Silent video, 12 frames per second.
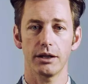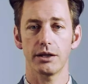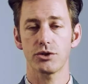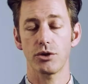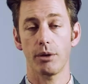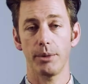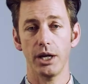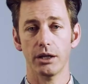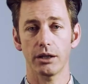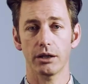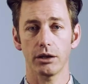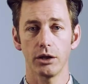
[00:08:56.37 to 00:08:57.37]
and into our
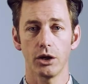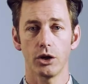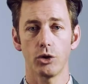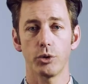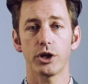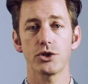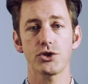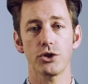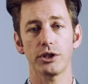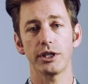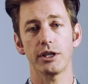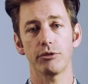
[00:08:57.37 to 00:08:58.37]
marketing, we can
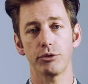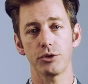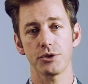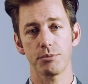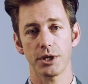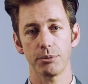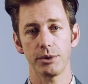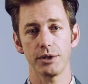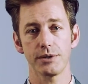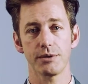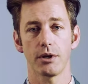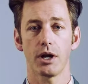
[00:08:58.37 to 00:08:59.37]
certainly influence
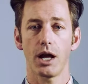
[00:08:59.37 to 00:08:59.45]
people's